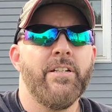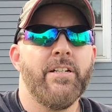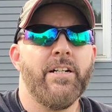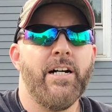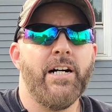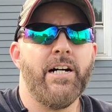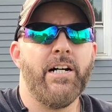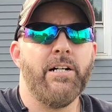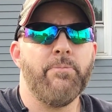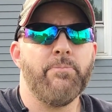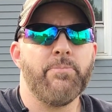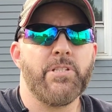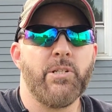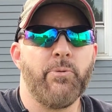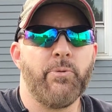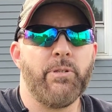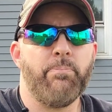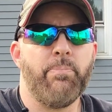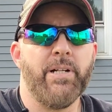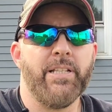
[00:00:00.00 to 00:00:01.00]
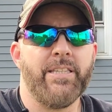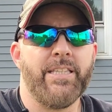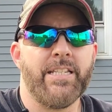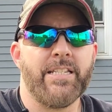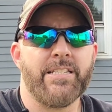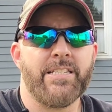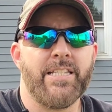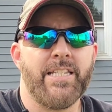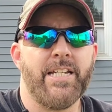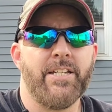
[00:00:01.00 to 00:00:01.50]
Um, so when you butt
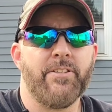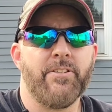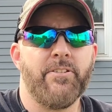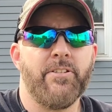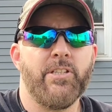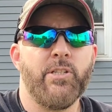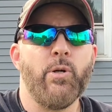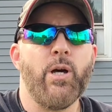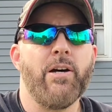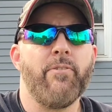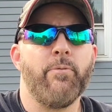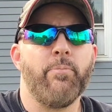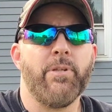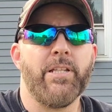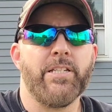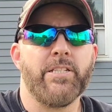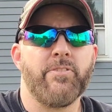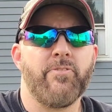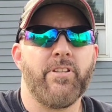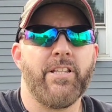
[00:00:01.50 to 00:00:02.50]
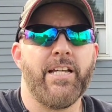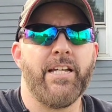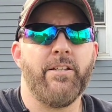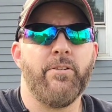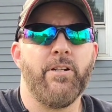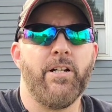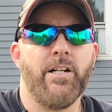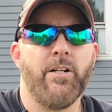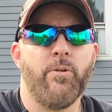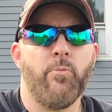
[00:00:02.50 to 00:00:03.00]
things together, you have a place for
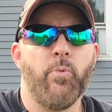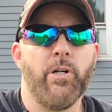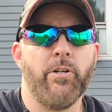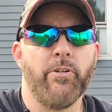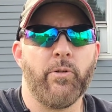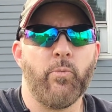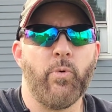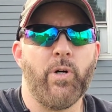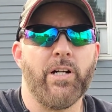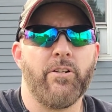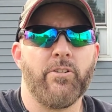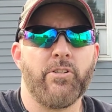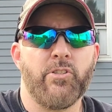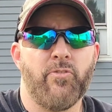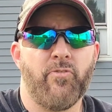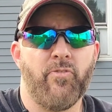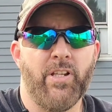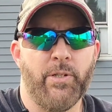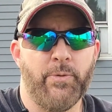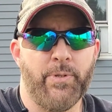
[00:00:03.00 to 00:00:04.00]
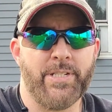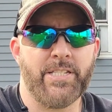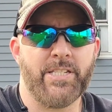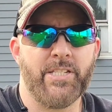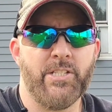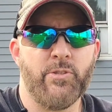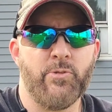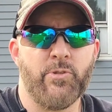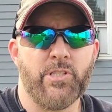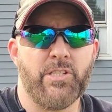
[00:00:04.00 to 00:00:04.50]
that um, welding wire to flow
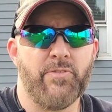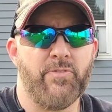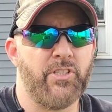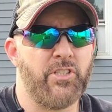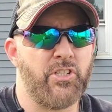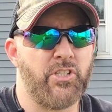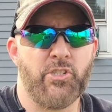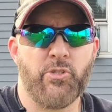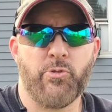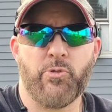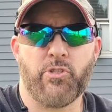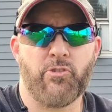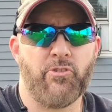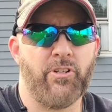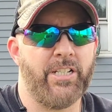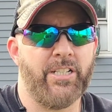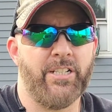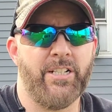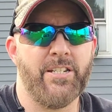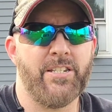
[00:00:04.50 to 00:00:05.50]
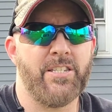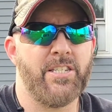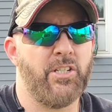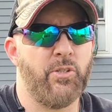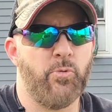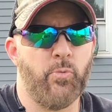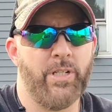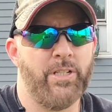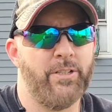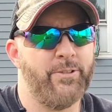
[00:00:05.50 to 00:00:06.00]
into, because if you just do straight cuts and
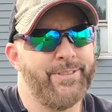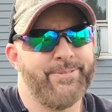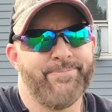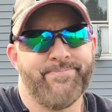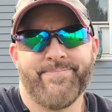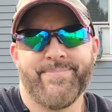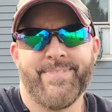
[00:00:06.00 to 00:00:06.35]
you weld,